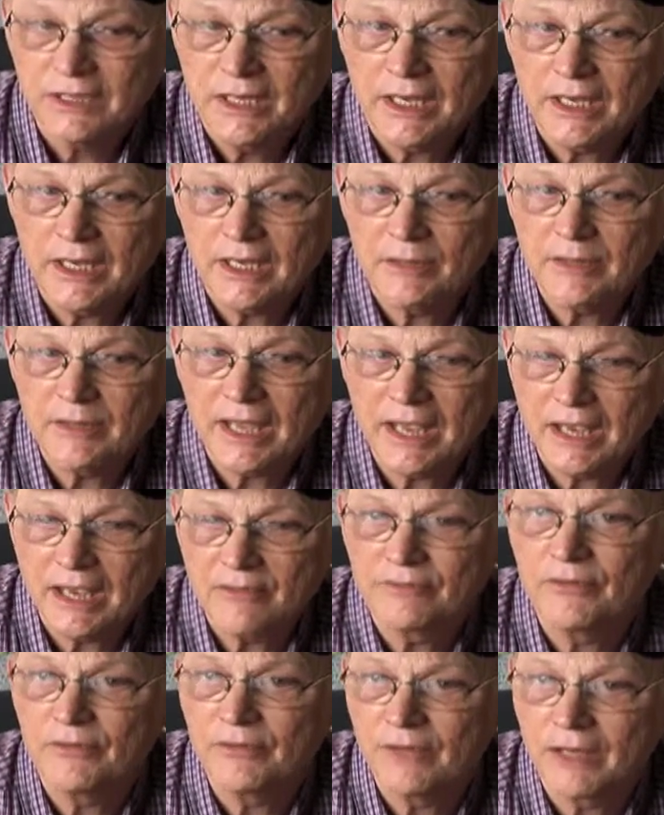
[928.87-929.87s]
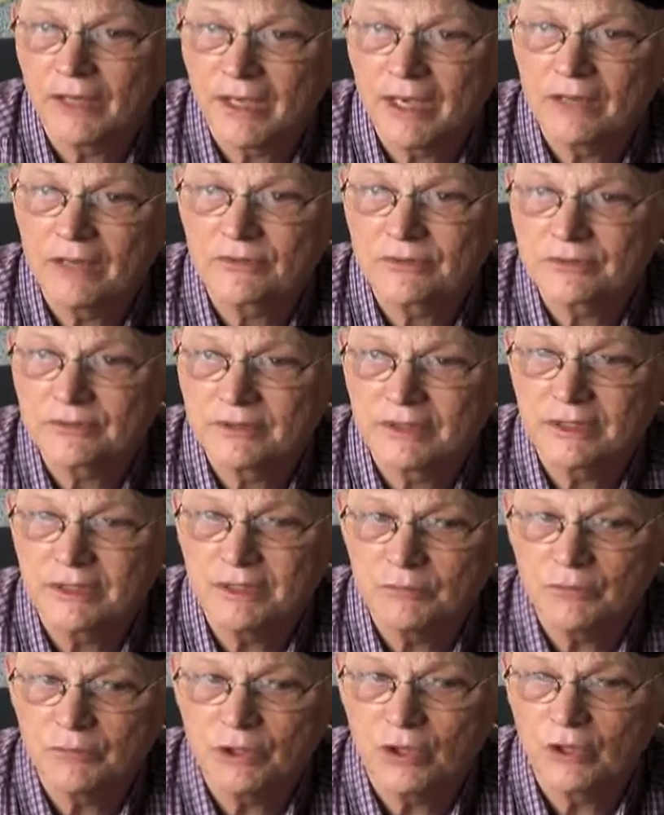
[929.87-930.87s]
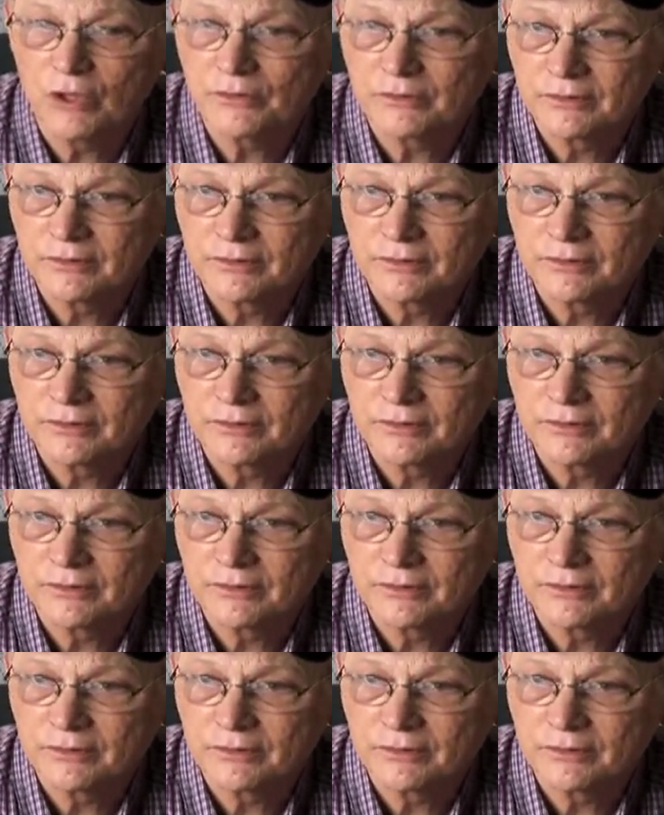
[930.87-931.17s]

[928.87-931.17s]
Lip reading: And half of the house that he bought,